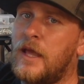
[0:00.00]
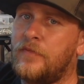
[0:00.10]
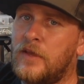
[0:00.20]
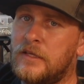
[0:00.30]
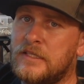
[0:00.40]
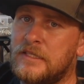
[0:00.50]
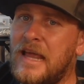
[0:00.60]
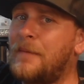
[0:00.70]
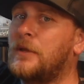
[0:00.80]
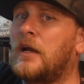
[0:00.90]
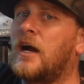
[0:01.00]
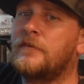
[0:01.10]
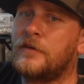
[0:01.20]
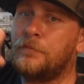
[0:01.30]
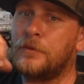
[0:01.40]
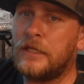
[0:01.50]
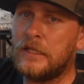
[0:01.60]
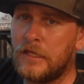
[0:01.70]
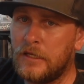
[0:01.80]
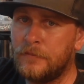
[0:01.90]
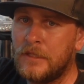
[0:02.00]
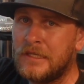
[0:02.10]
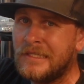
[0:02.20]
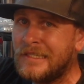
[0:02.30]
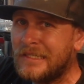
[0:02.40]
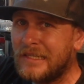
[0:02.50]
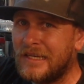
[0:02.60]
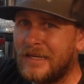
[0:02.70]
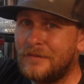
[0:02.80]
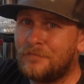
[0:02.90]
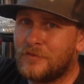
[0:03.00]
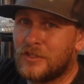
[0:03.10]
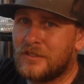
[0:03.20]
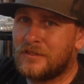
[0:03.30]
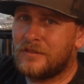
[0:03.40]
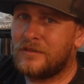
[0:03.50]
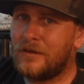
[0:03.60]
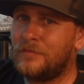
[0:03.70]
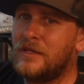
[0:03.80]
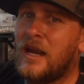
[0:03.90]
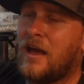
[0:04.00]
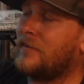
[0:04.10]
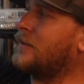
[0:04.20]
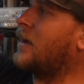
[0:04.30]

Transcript: that thing snapping off completely. Just not